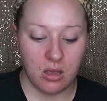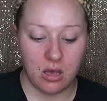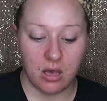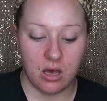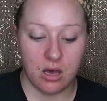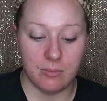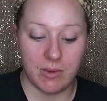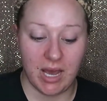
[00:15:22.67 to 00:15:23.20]

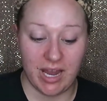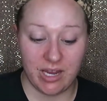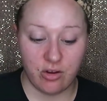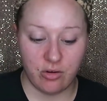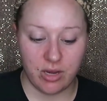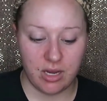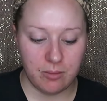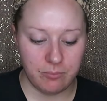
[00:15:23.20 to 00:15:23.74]
eye
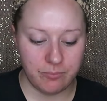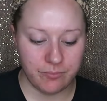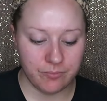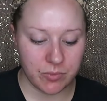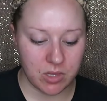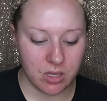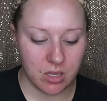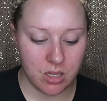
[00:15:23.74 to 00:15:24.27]
cream.
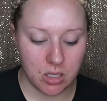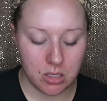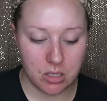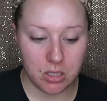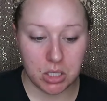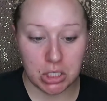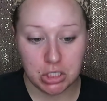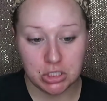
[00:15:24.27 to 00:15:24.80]

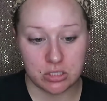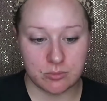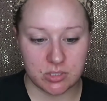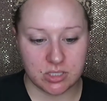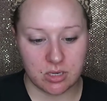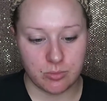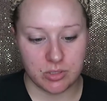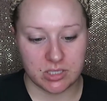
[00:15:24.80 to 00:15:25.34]
So I'm
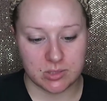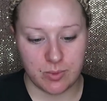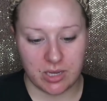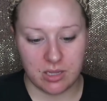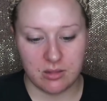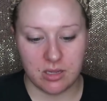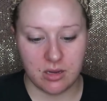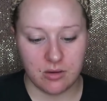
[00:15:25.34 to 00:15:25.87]
just gonna put this
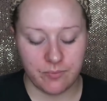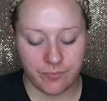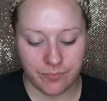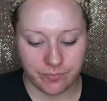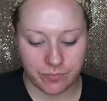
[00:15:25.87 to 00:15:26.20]
back in there.